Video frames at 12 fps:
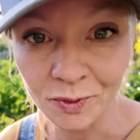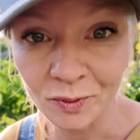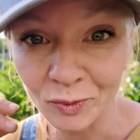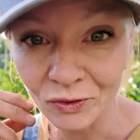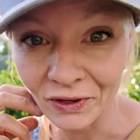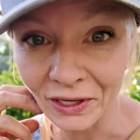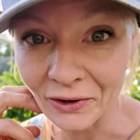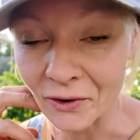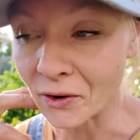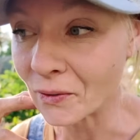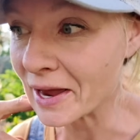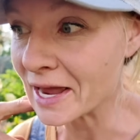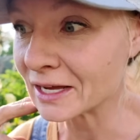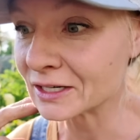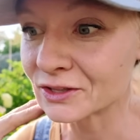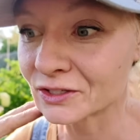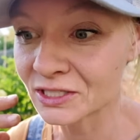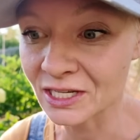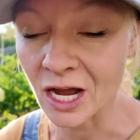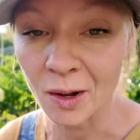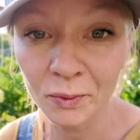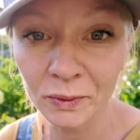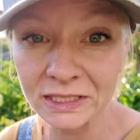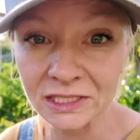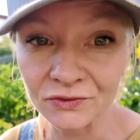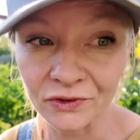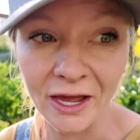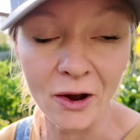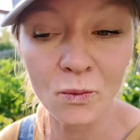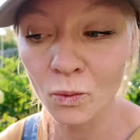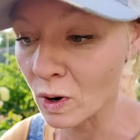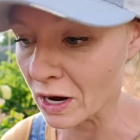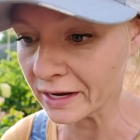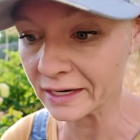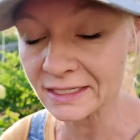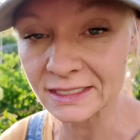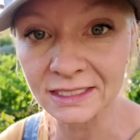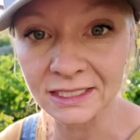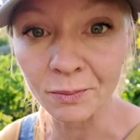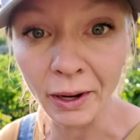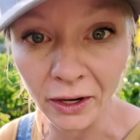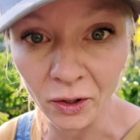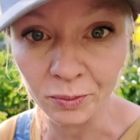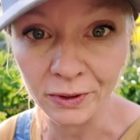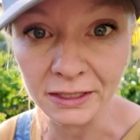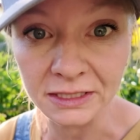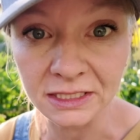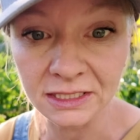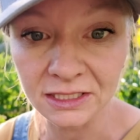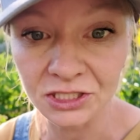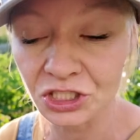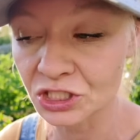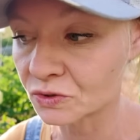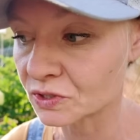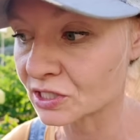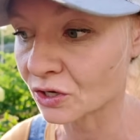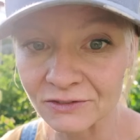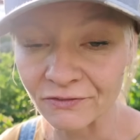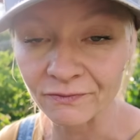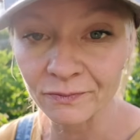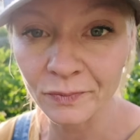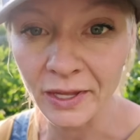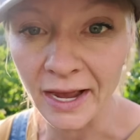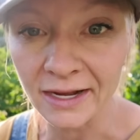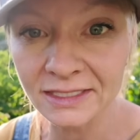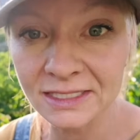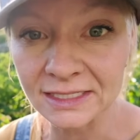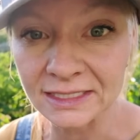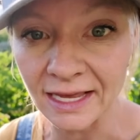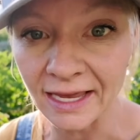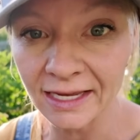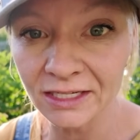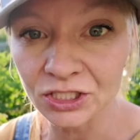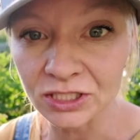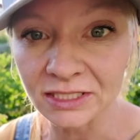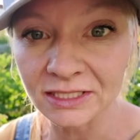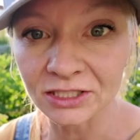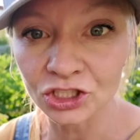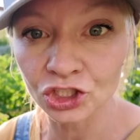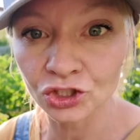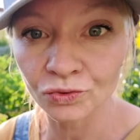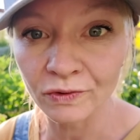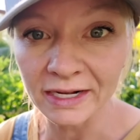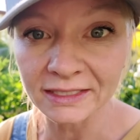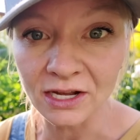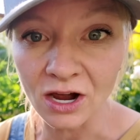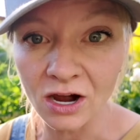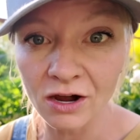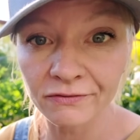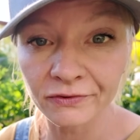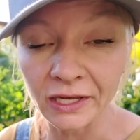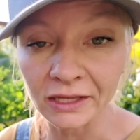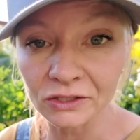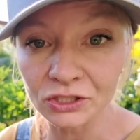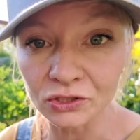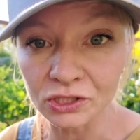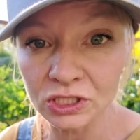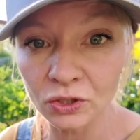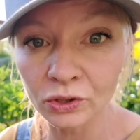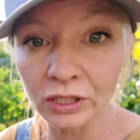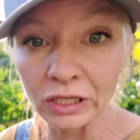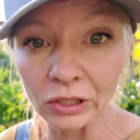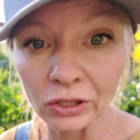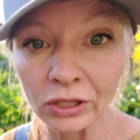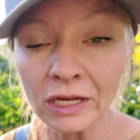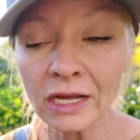removing it all. And there's a couple reasons for that. One is the microplastics issue. So as this ages, it shreds off and there's also little